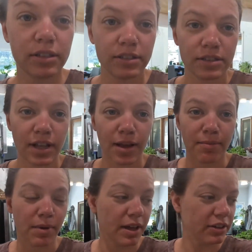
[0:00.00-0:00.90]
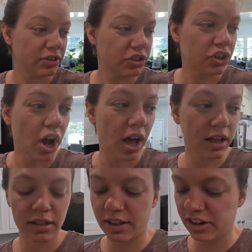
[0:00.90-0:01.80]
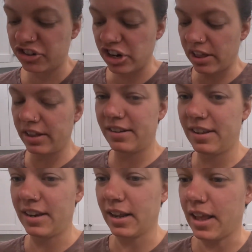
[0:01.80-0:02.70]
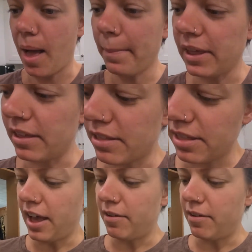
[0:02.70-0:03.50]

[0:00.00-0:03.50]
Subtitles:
some chocolate gelatin gummies.